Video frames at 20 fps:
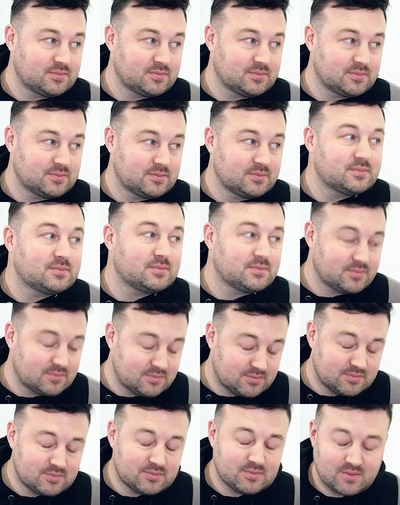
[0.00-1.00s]
that we're talking
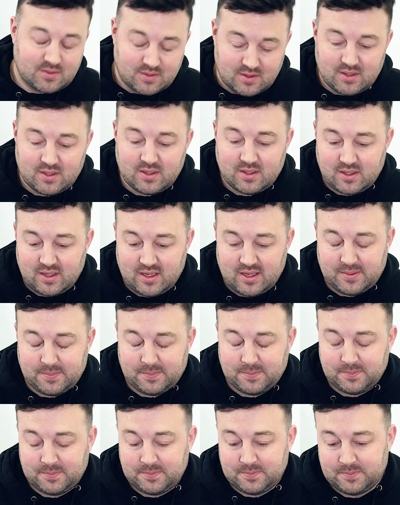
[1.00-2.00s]
about CRM Power
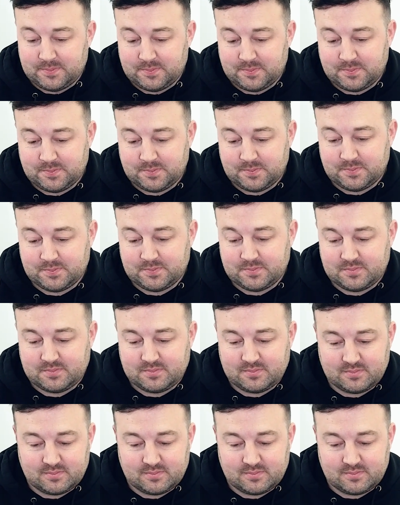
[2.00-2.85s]
Platform. Yeah. And when we